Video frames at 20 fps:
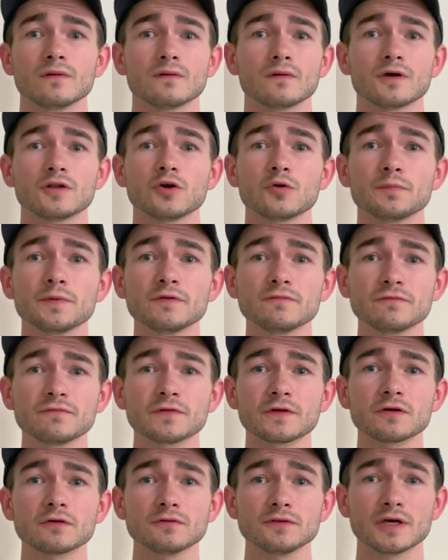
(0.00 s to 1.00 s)
An open
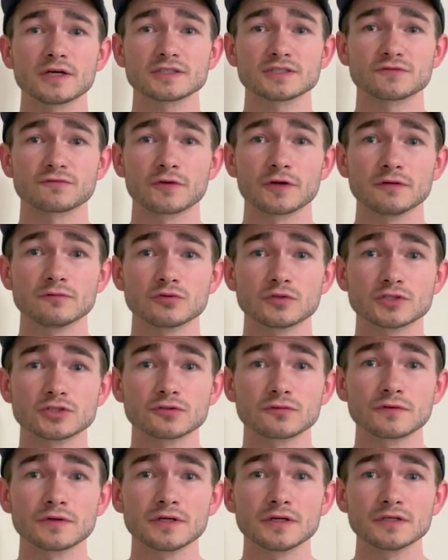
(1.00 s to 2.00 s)
field that's framed with
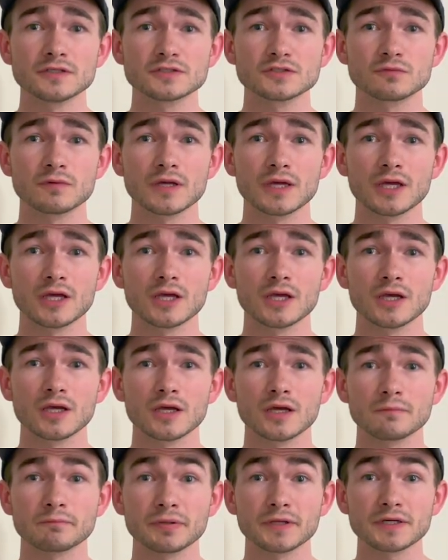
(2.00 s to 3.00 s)
trees,
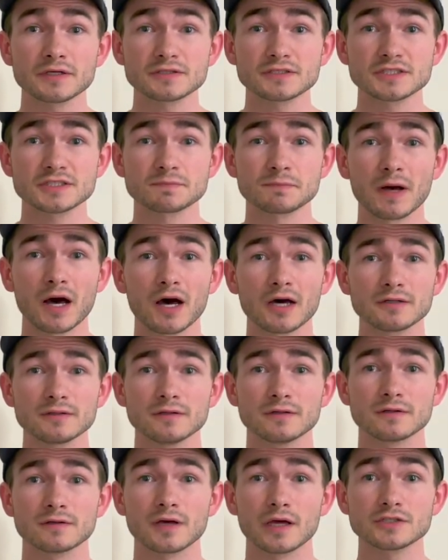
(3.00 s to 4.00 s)
we pick a spot
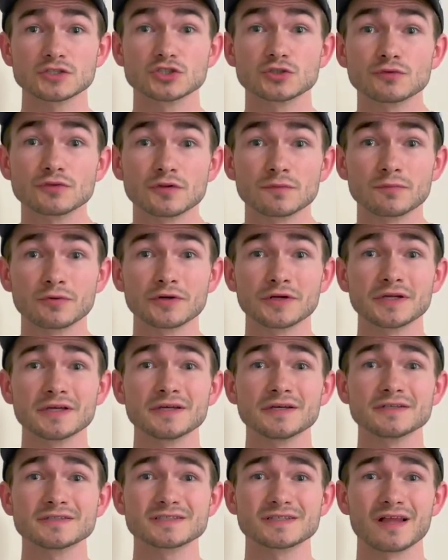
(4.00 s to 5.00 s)
and shoot the
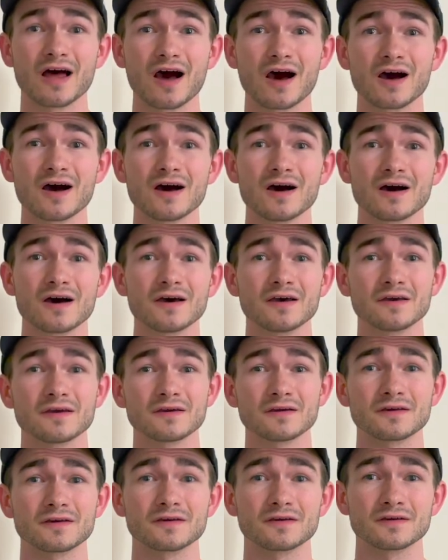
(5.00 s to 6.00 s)
breeze like
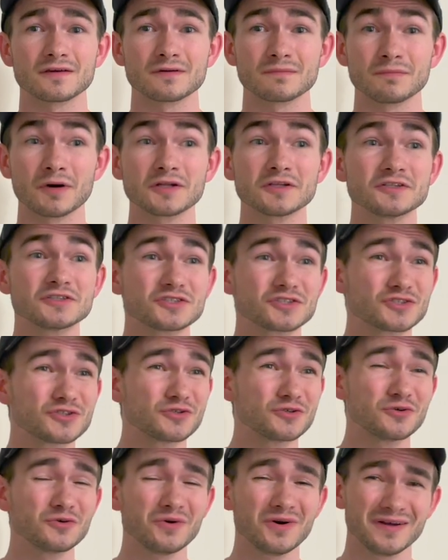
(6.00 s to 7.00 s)
buddies
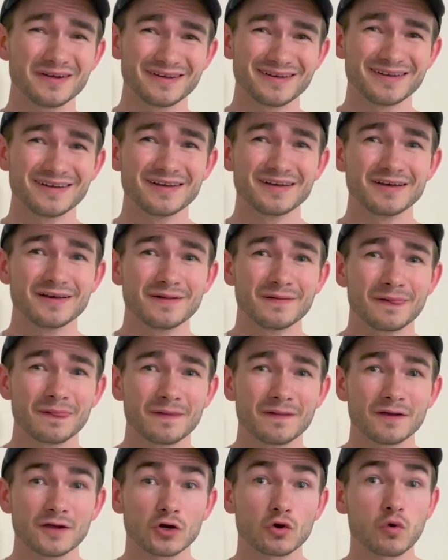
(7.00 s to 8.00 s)
do
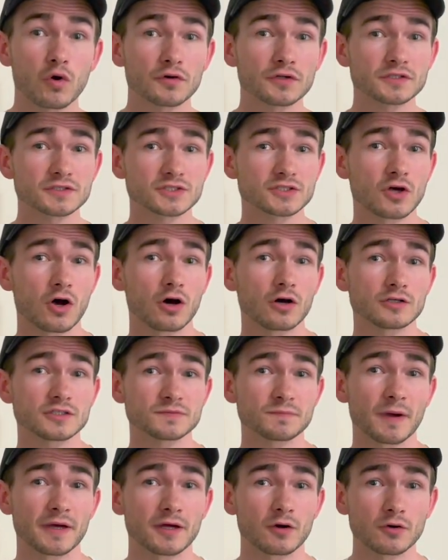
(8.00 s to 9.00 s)
quoting songs
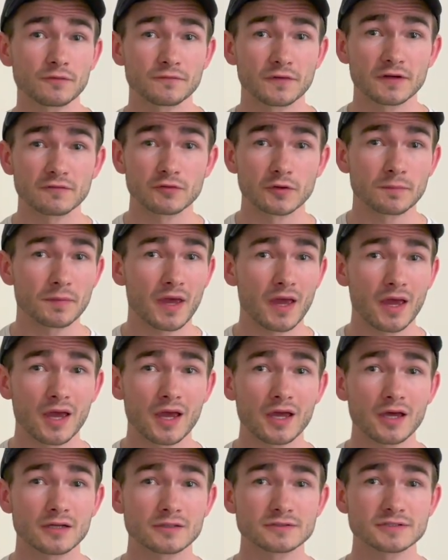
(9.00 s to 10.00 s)
by our favorite
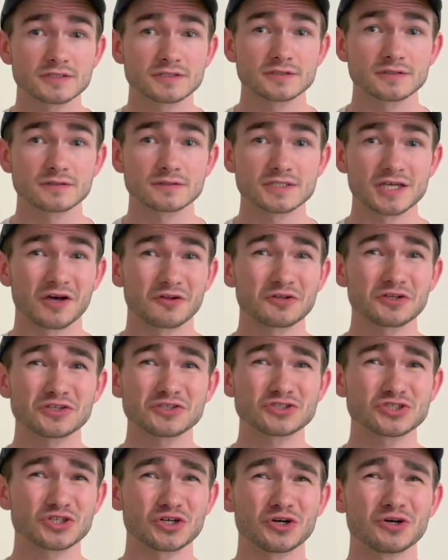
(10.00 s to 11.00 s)
bands,
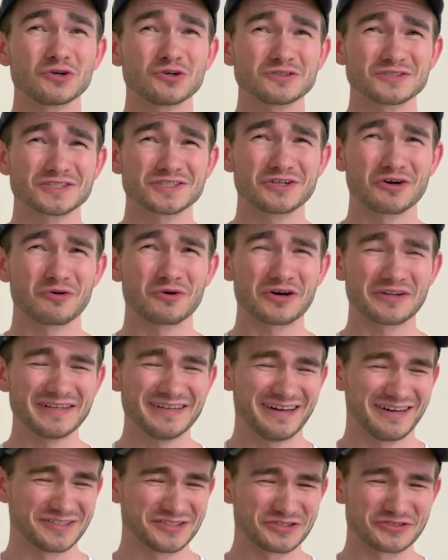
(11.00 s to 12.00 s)
telling jokes no one
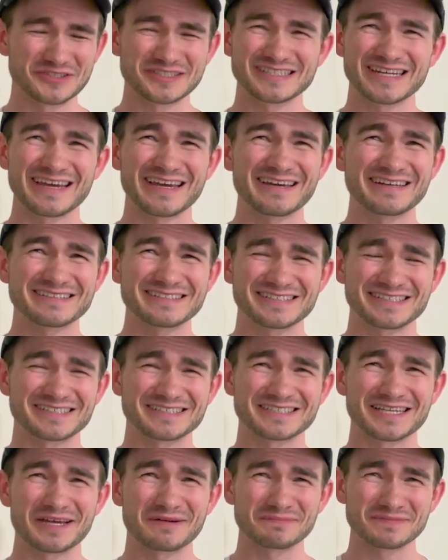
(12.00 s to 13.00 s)
understands
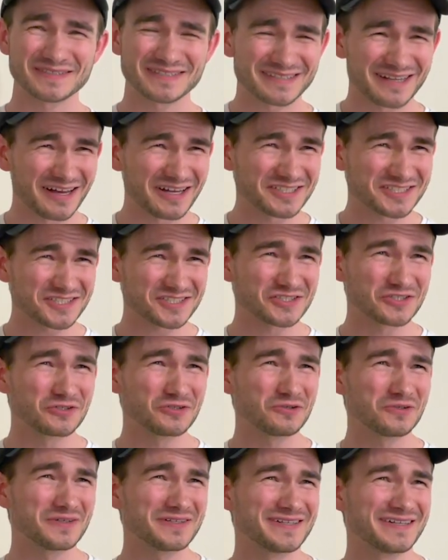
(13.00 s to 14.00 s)
except us
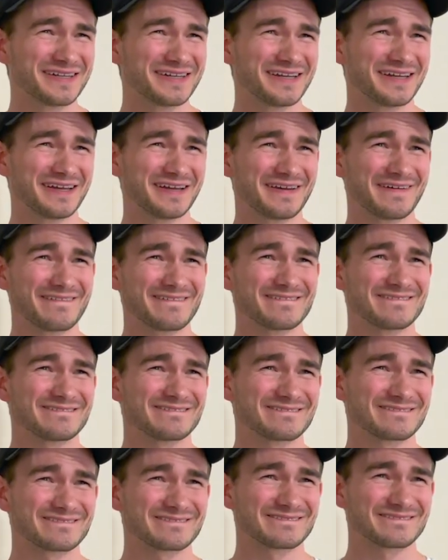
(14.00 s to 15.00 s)
two.
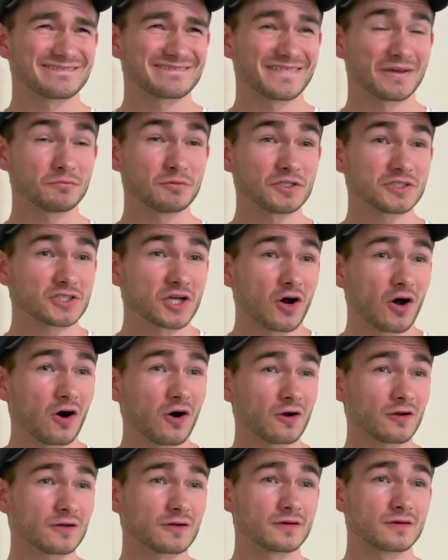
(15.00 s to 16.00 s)
And we
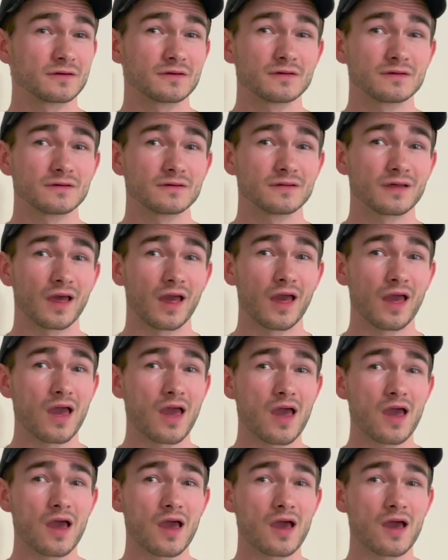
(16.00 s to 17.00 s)
talk
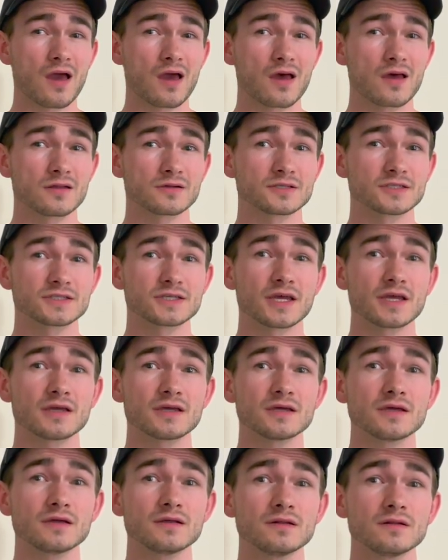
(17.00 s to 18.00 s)
and take
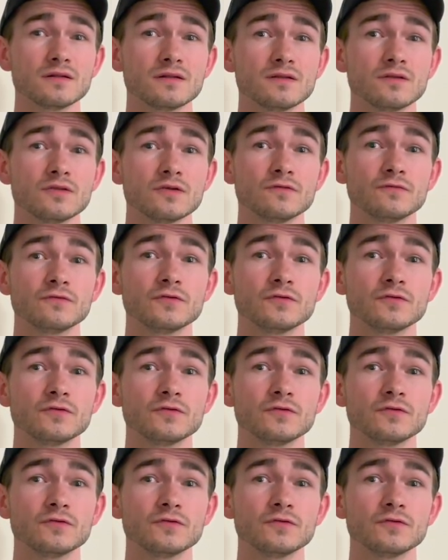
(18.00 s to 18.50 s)
in the